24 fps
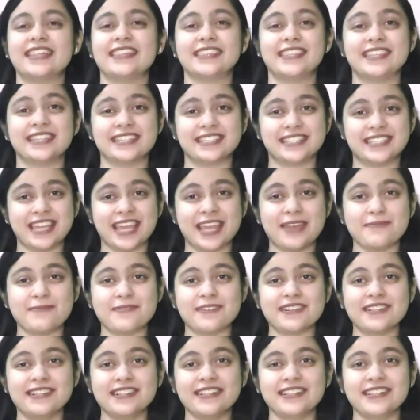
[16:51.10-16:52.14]
The
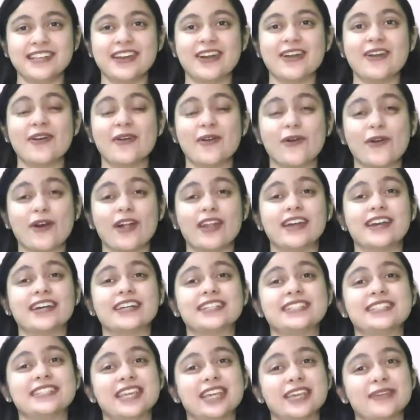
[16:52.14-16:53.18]
table or
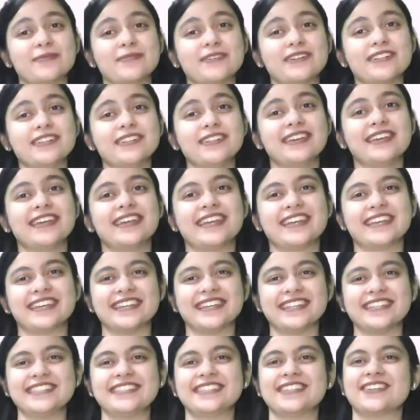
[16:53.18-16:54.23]
a table
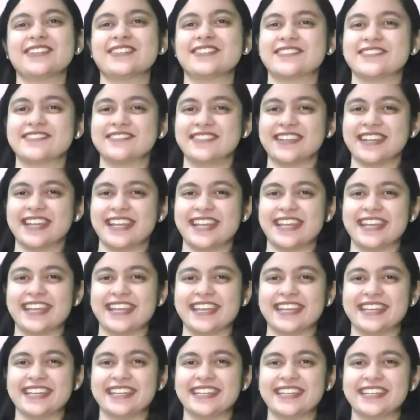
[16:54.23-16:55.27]
is
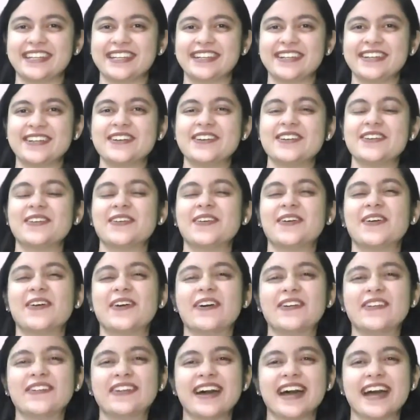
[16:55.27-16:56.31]
grey.
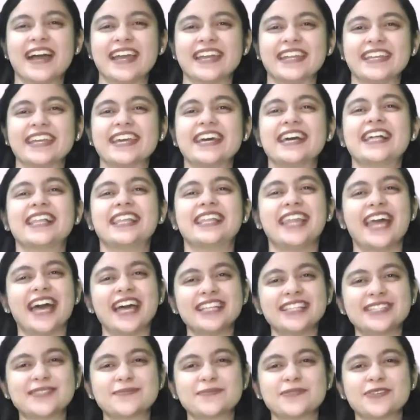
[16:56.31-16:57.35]
Alright,
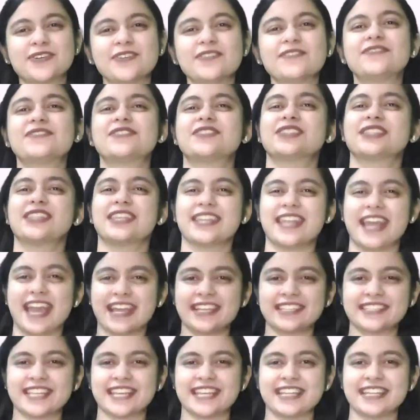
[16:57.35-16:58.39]
let's move to the
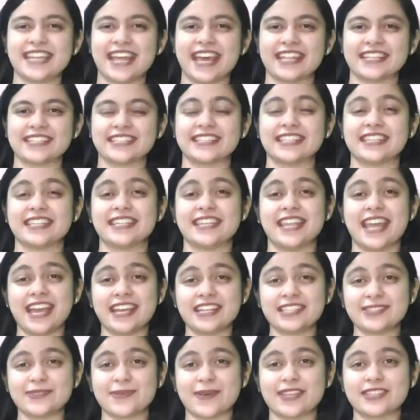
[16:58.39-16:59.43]
next sentence. The
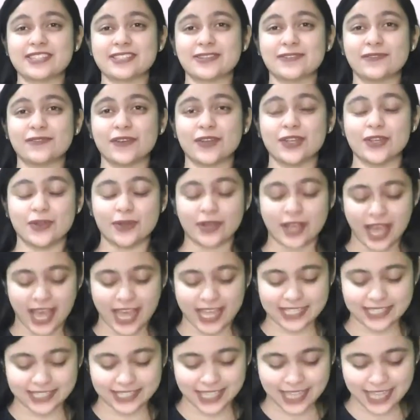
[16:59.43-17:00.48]
next question for you
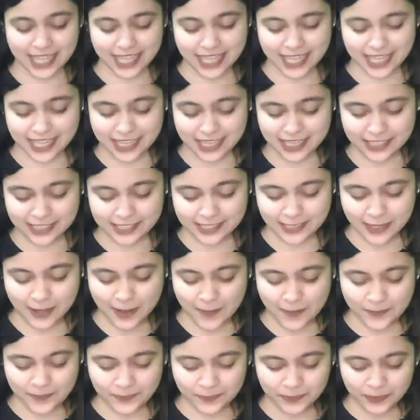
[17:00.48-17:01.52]
guys is
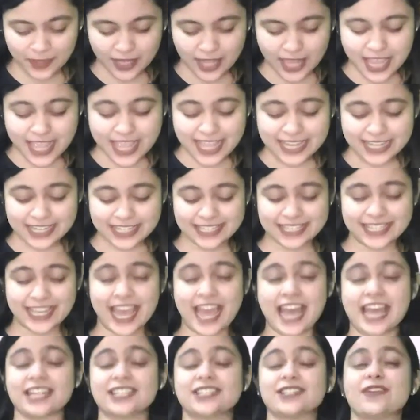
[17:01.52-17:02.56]

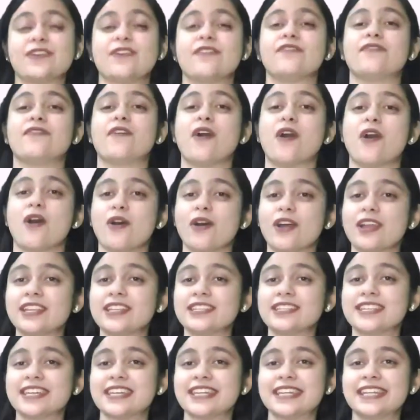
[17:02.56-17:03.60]
dash
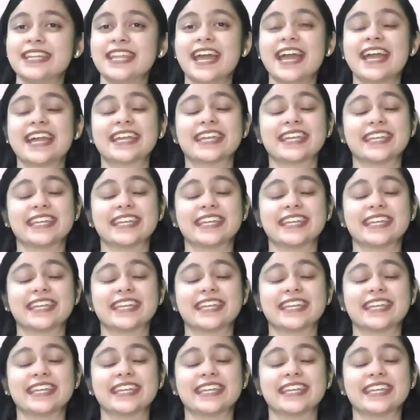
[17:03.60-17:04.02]
Freundin